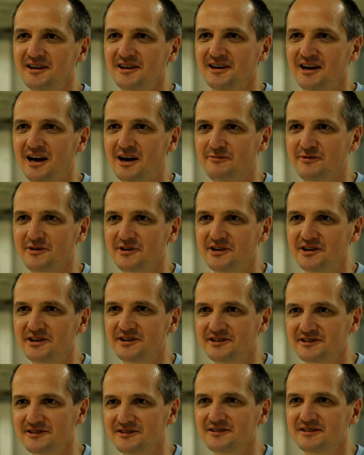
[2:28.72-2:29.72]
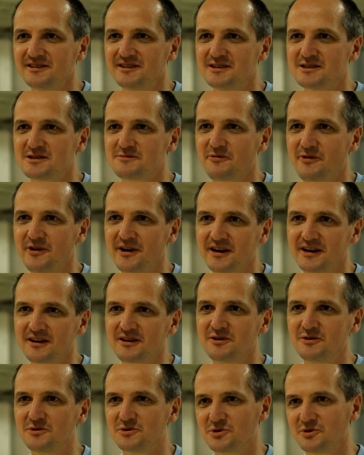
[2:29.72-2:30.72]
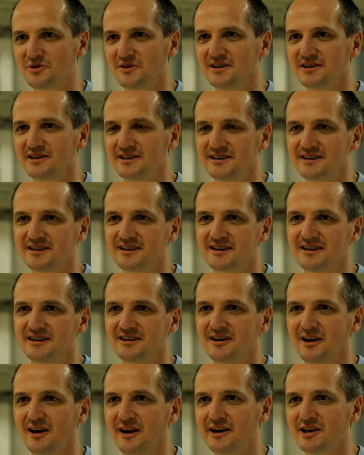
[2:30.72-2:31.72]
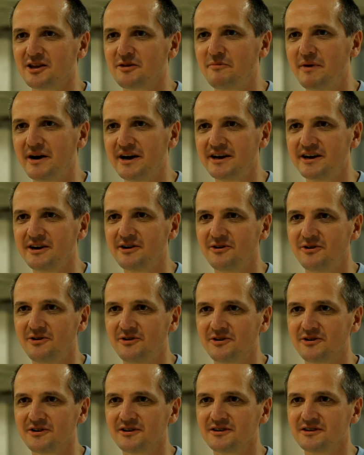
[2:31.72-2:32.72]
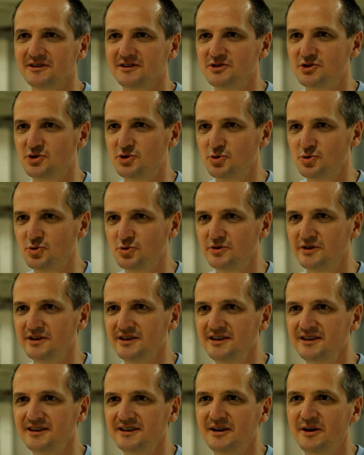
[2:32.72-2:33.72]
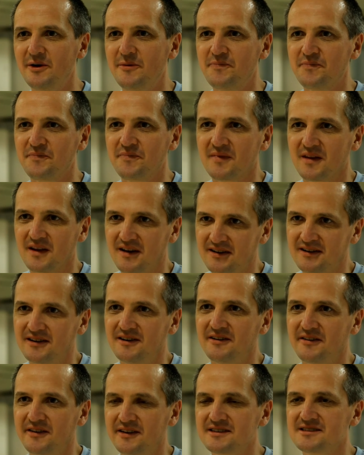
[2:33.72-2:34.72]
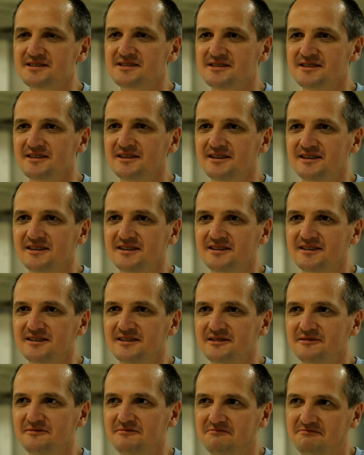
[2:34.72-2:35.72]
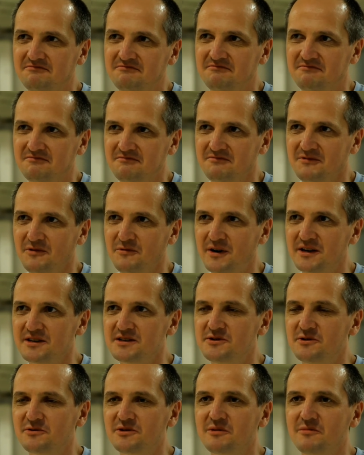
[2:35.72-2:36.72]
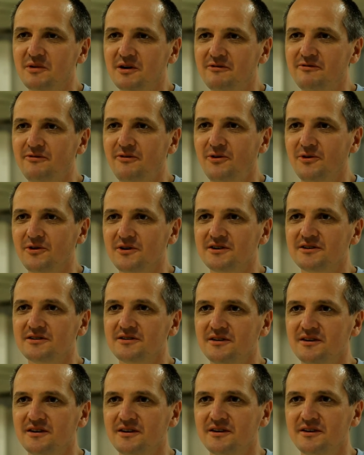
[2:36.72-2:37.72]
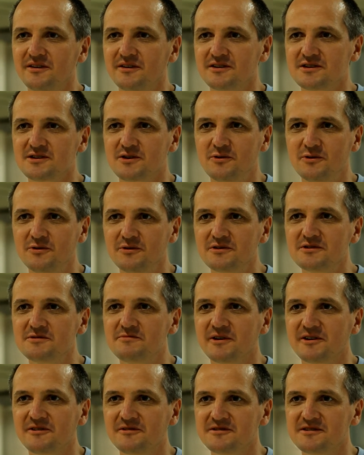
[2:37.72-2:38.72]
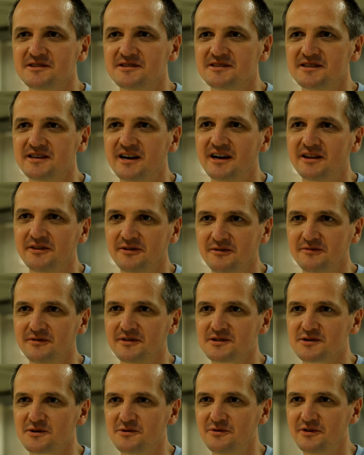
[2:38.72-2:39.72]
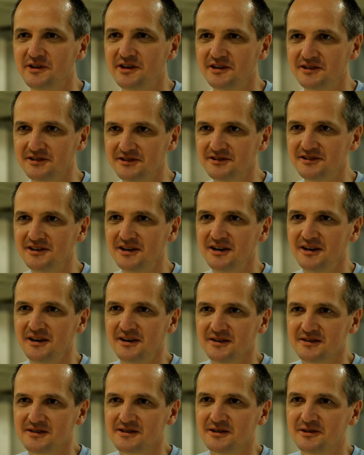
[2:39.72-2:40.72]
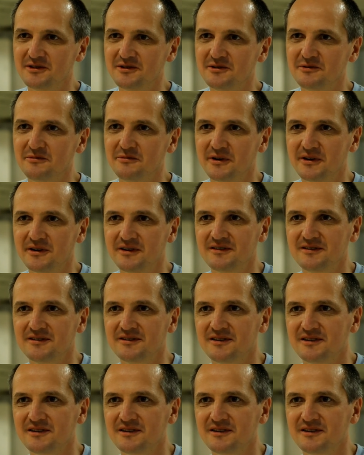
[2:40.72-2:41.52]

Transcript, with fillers: every year in spring, usually late May or June. That's quite suitable for the schools because it's the end of the school year. So we